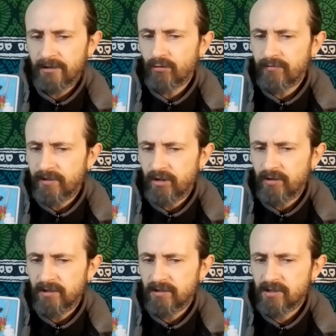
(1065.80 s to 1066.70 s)
I don't think you
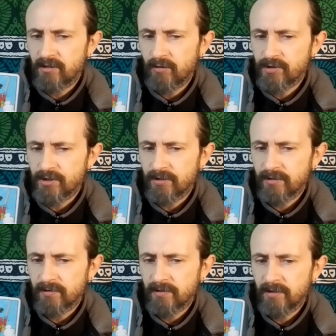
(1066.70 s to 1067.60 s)
need this closure
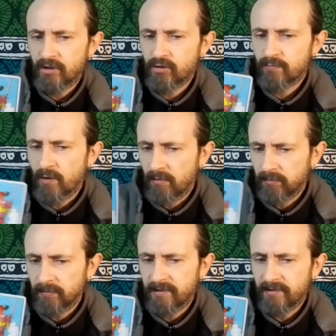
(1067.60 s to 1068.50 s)
that you're
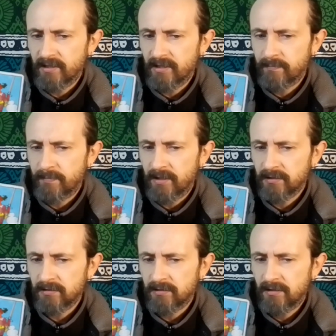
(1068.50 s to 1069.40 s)
probably thinking about.
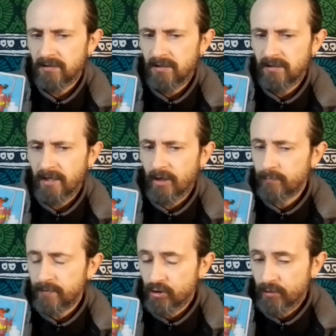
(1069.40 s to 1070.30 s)
That
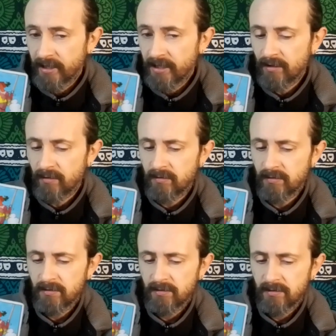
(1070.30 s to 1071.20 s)
could be your ego,